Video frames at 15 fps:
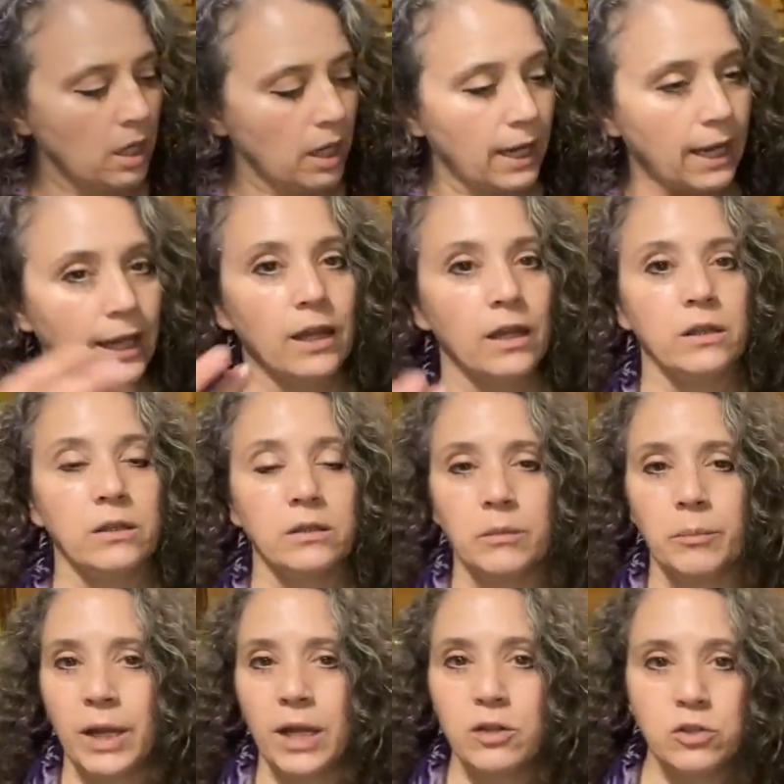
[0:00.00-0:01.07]
And
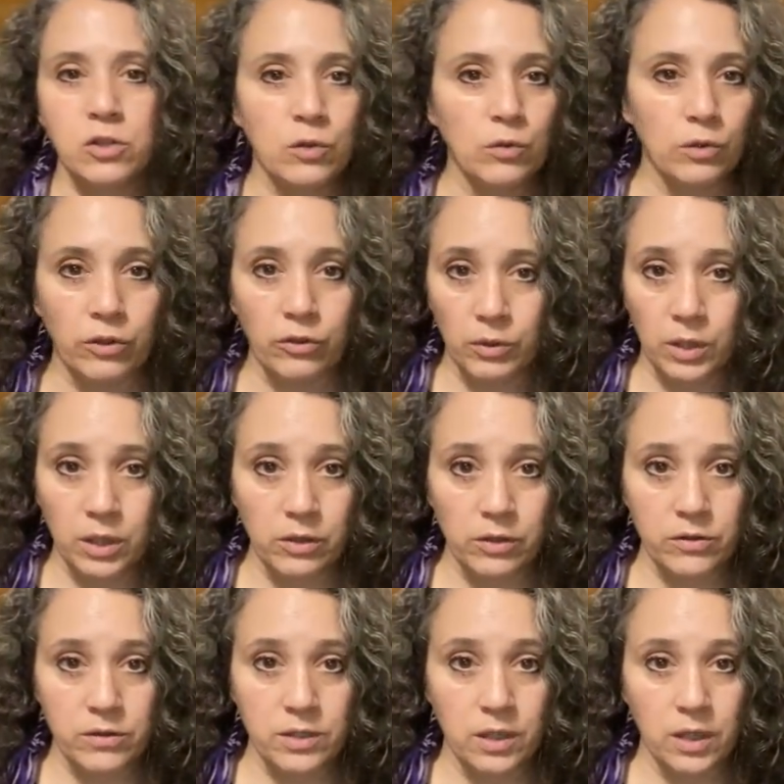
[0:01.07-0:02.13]
about two or three
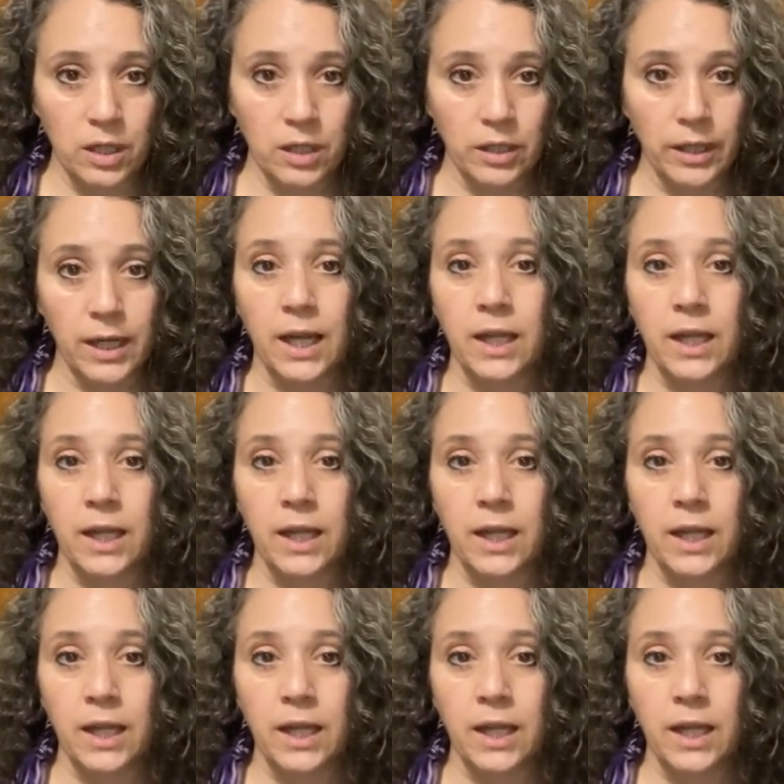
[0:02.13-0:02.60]
cloves of garlic.